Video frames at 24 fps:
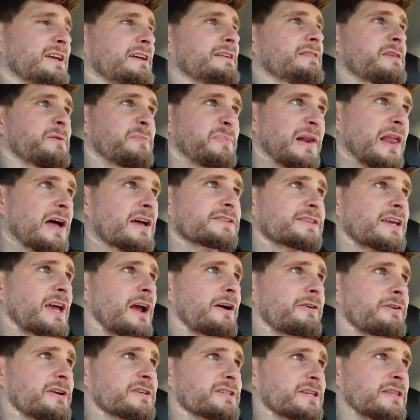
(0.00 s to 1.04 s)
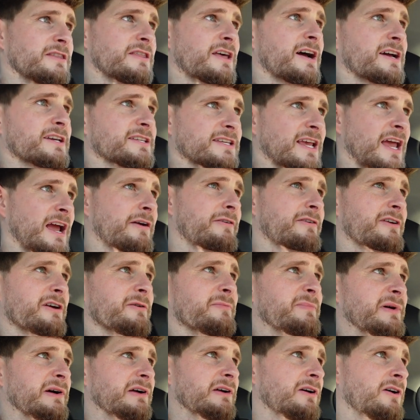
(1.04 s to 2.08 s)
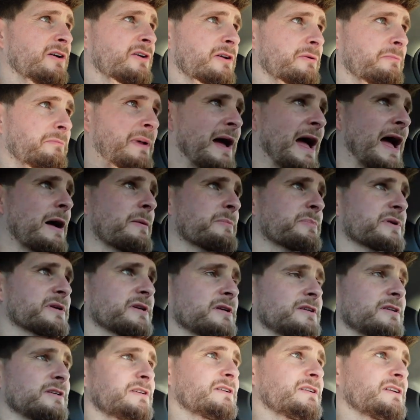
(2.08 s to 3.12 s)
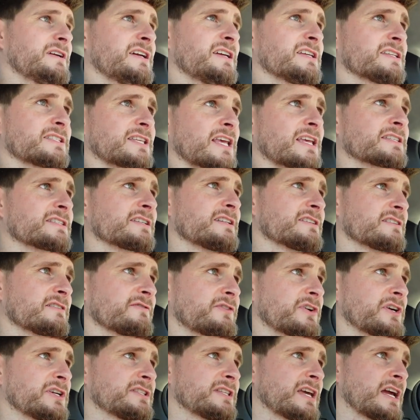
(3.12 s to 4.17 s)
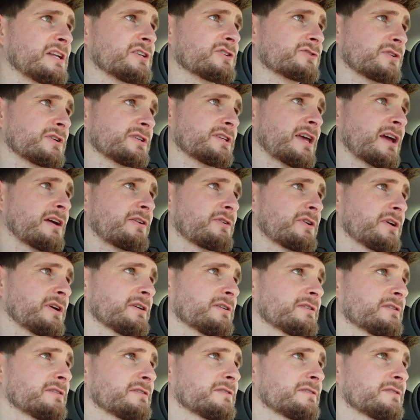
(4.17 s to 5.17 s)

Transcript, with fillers: The plaza area is a nice area, but on a map, it says that it's a very dangerous area,